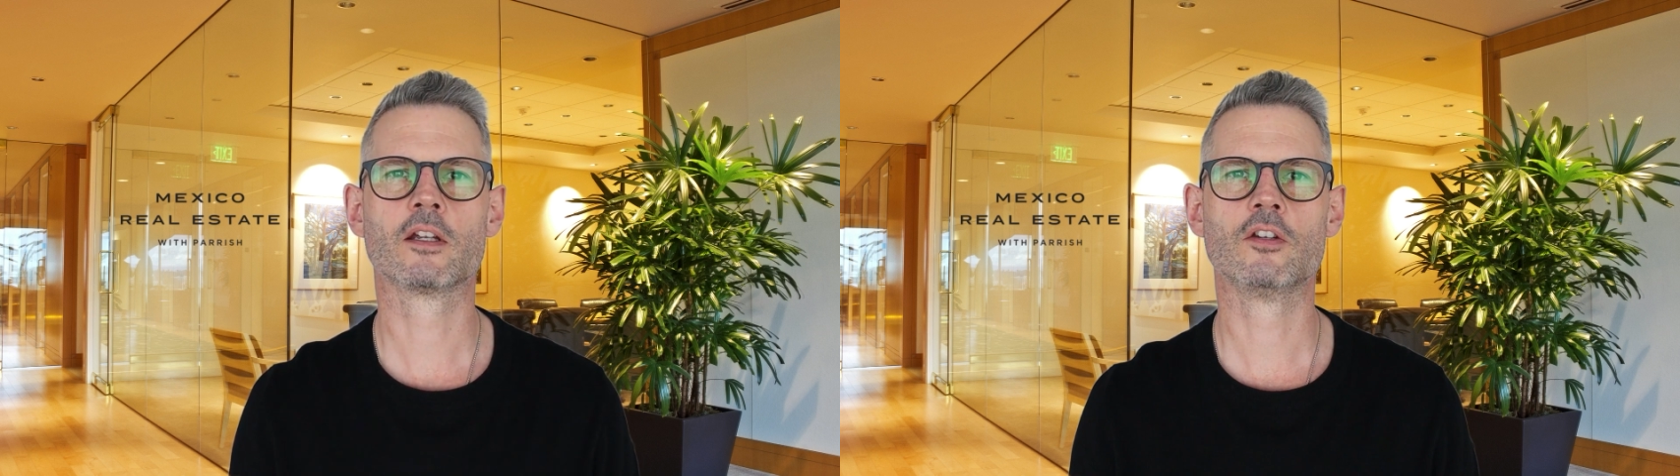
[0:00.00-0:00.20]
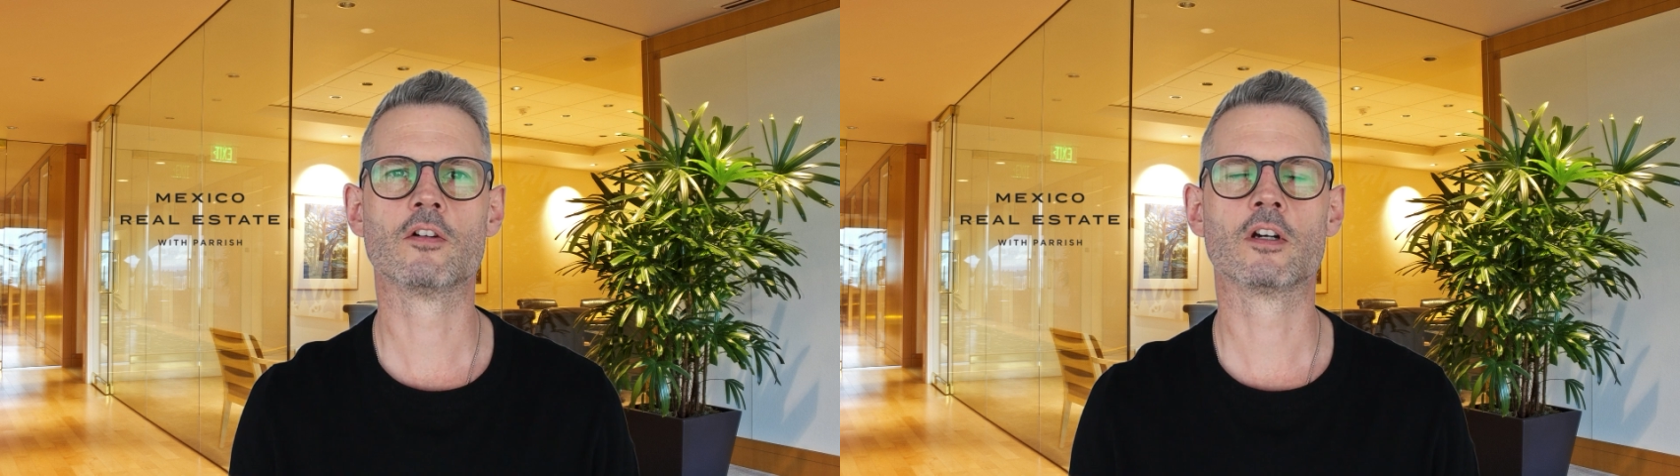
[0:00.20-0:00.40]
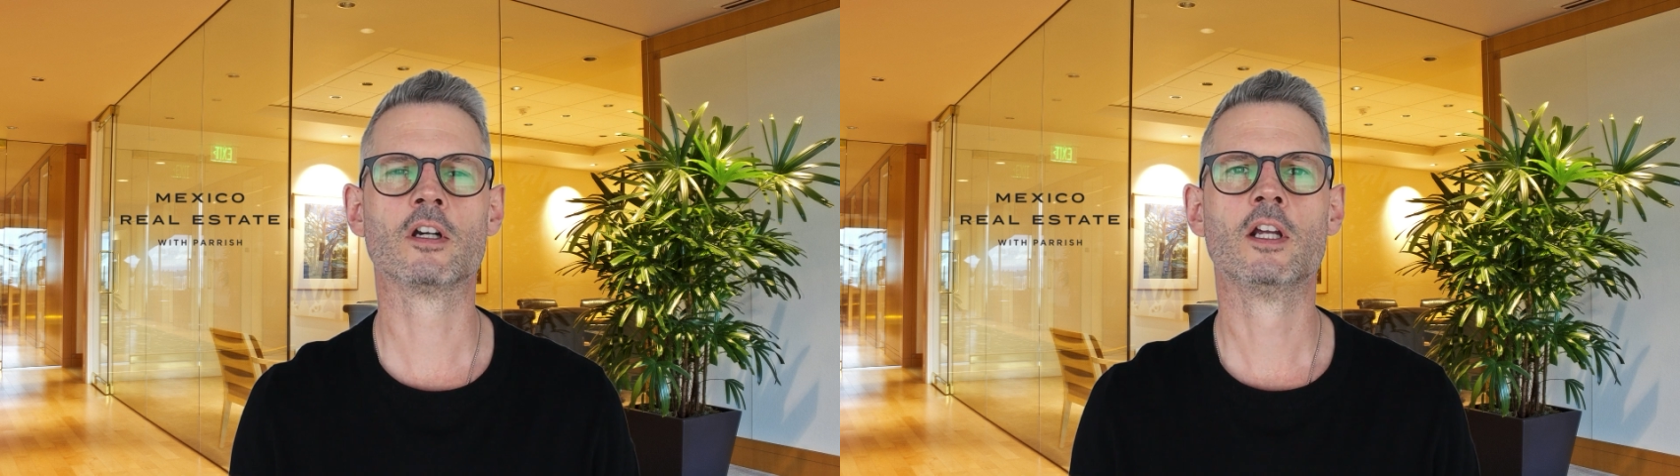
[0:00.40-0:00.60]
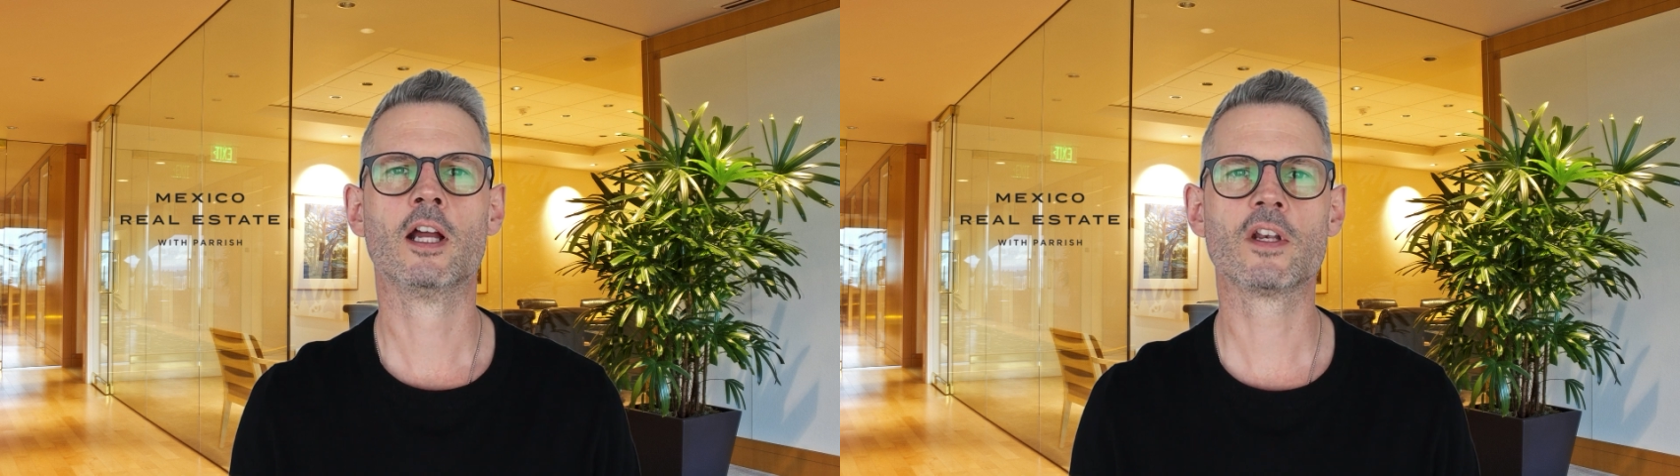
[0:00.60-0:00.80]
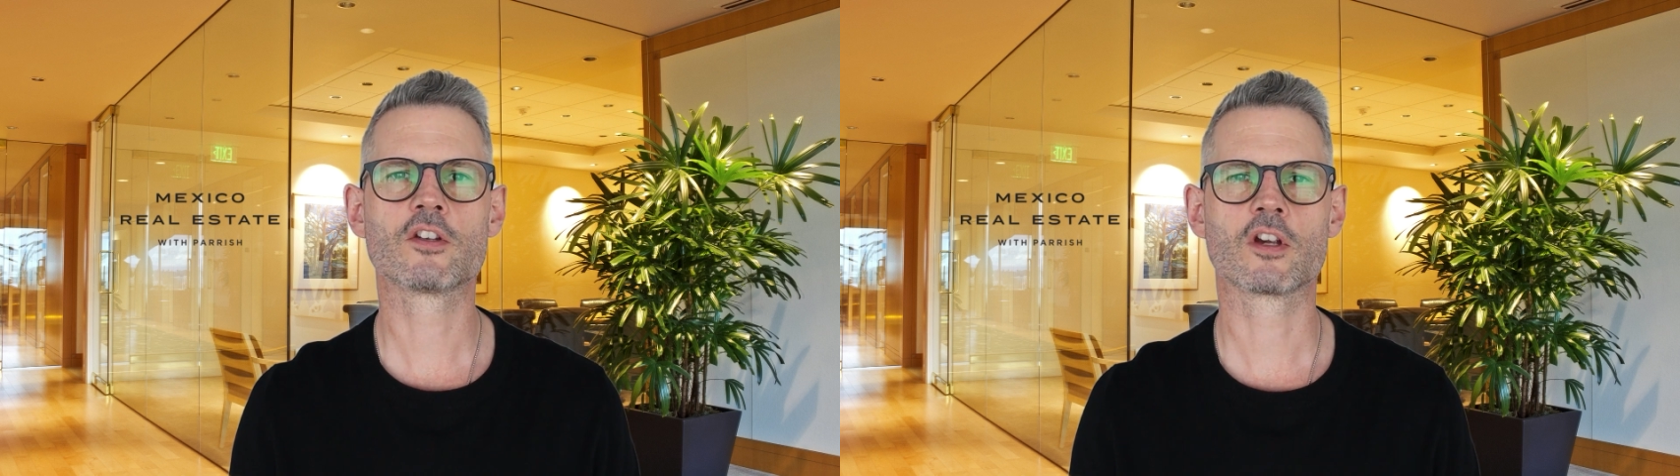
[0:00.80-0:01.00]
your
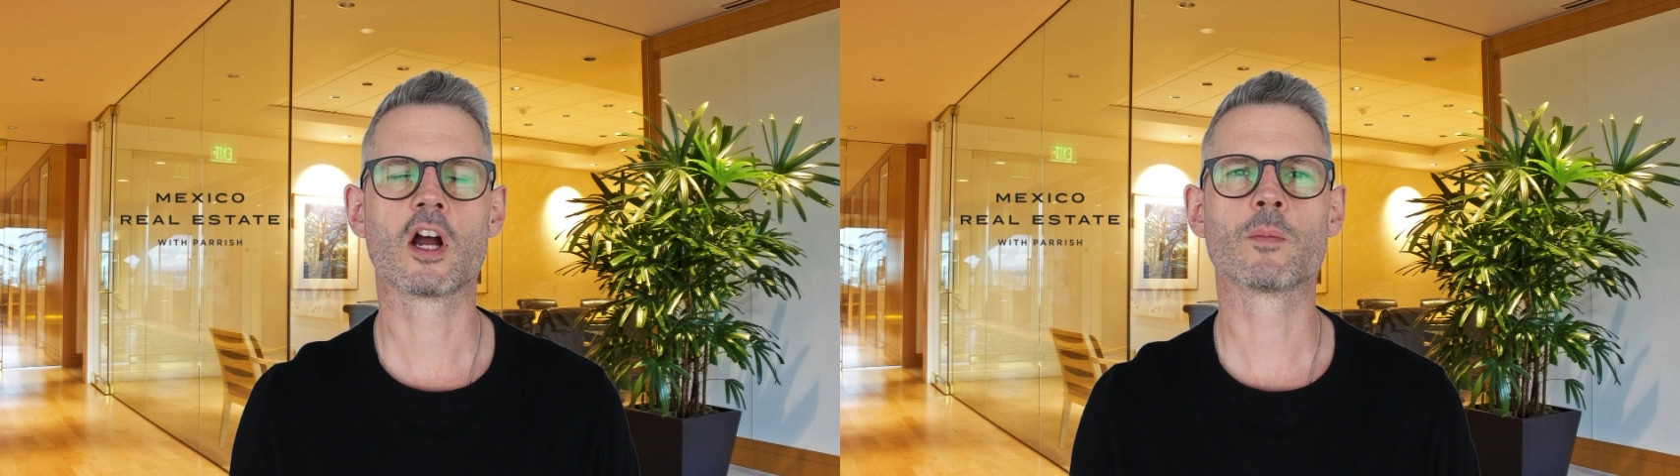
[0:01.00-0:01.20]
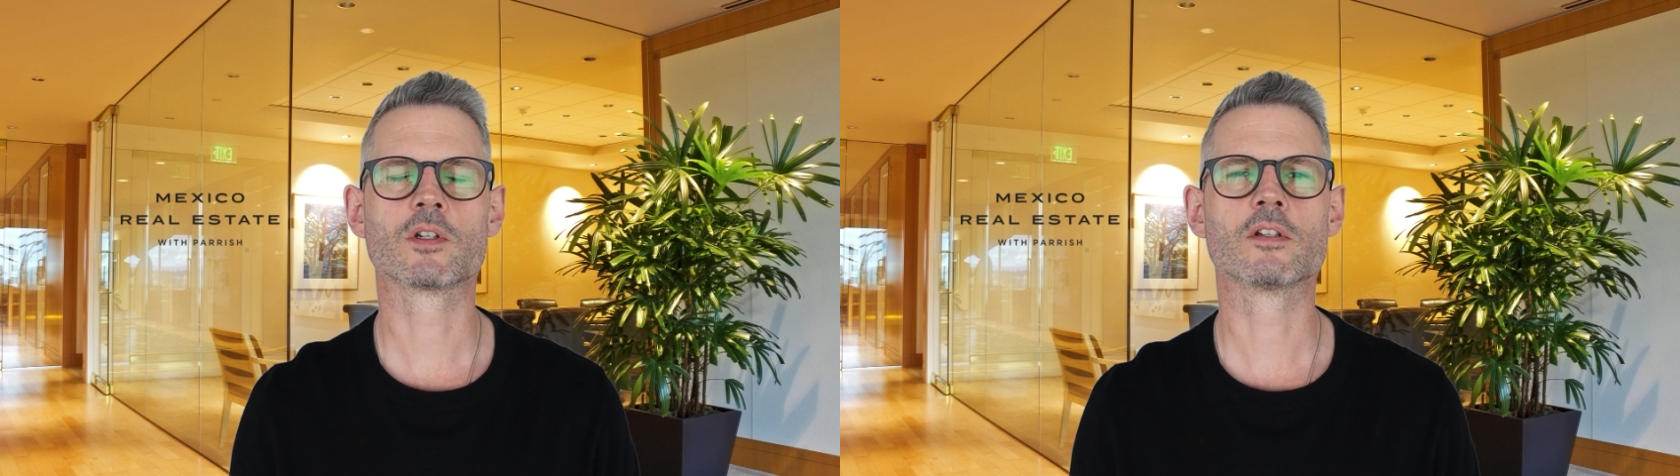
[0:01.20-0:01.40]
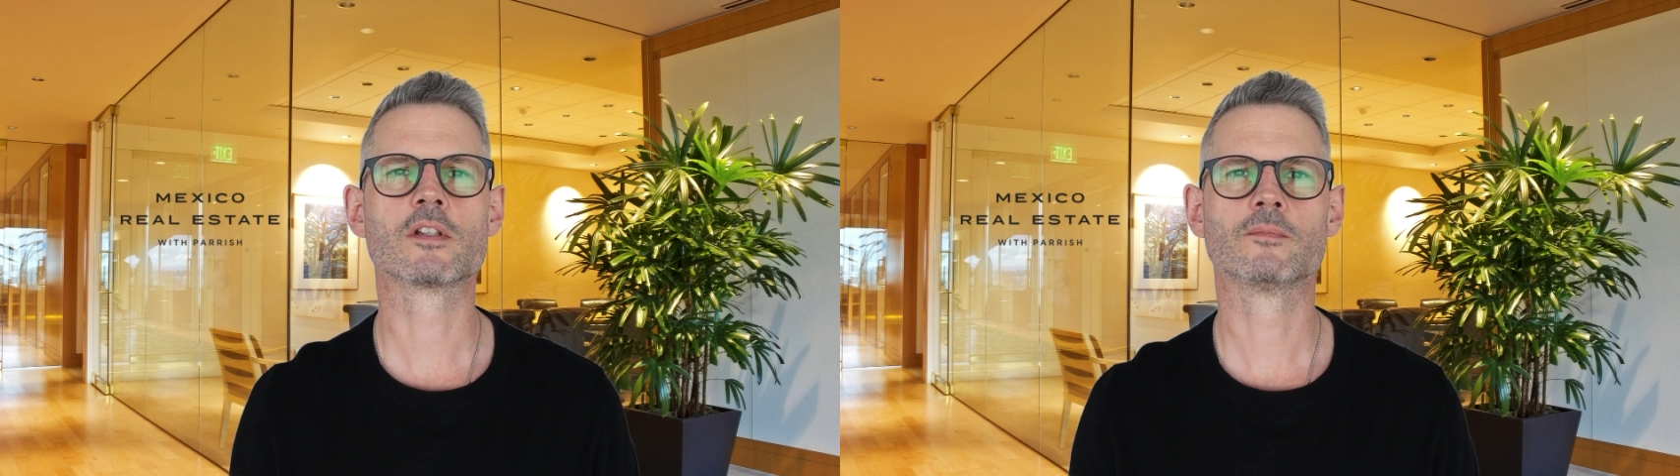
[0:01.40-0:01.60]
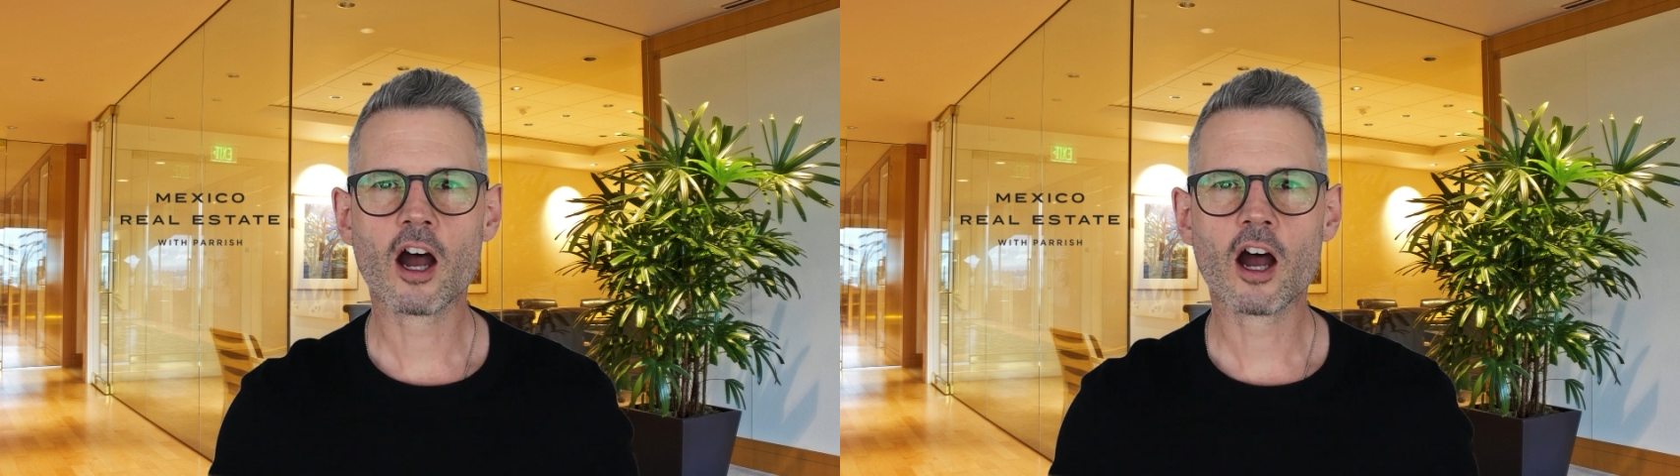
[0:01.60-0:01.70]
finishing options.